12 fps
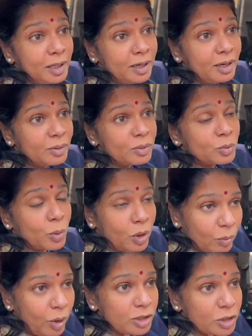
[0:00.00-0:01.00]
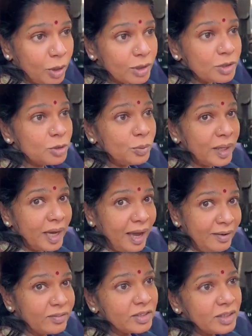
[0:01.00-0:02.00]
the house. What choice do we
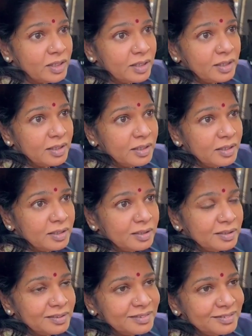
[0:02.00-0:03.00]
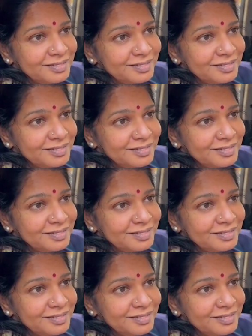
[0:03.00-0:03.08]
have?